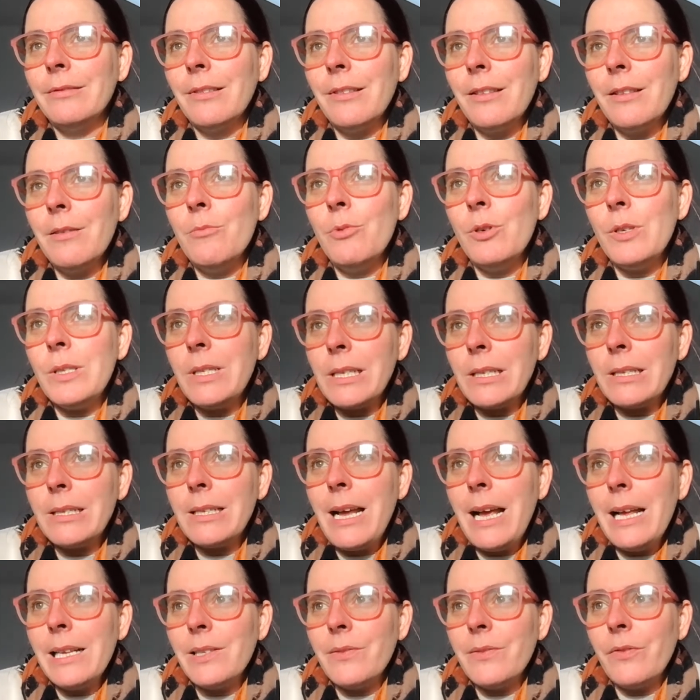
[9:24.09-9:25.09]
the most
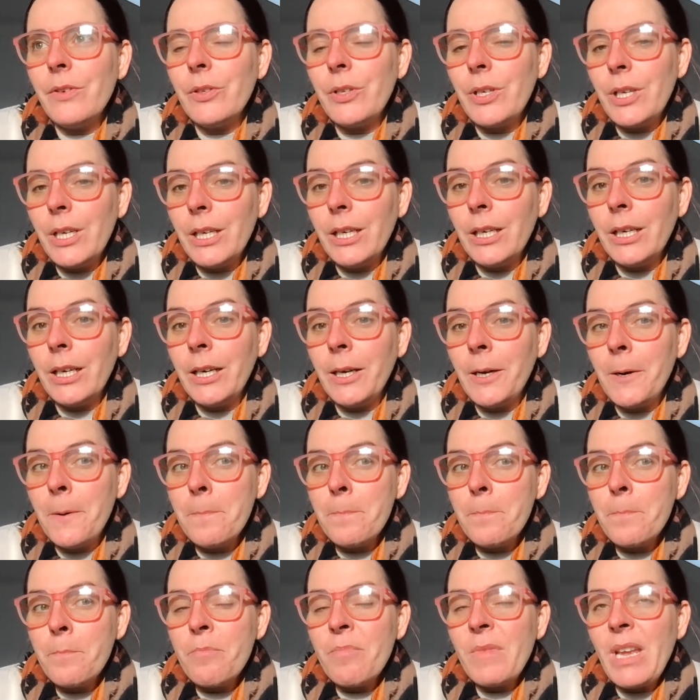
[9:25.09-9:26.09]
successful year
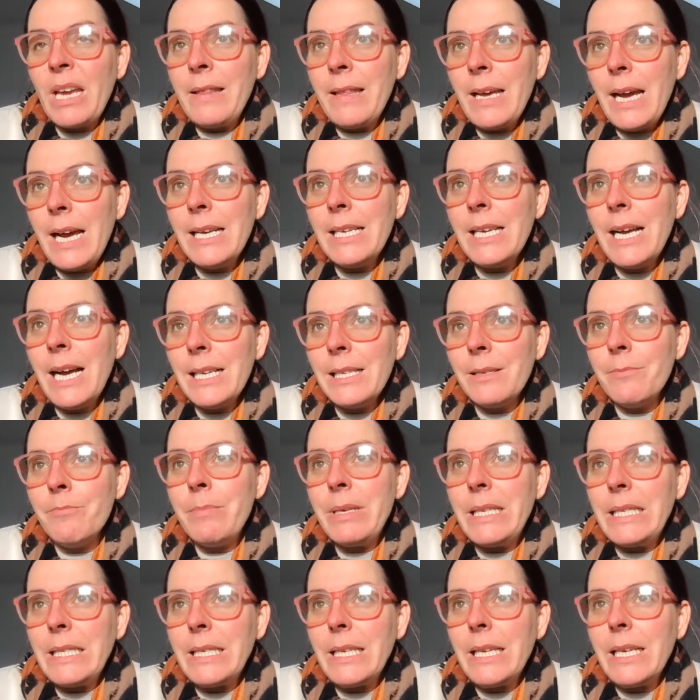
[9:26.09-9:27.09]
that I'd had in
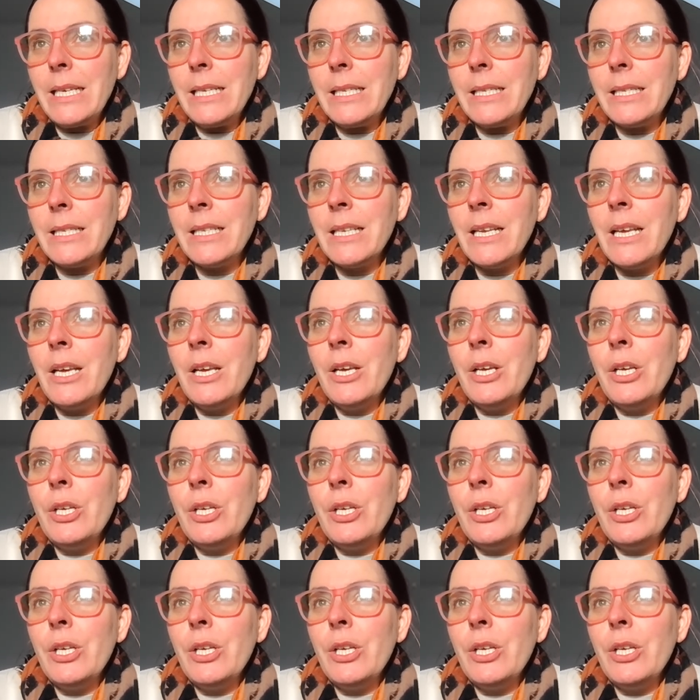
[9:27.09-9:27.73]
business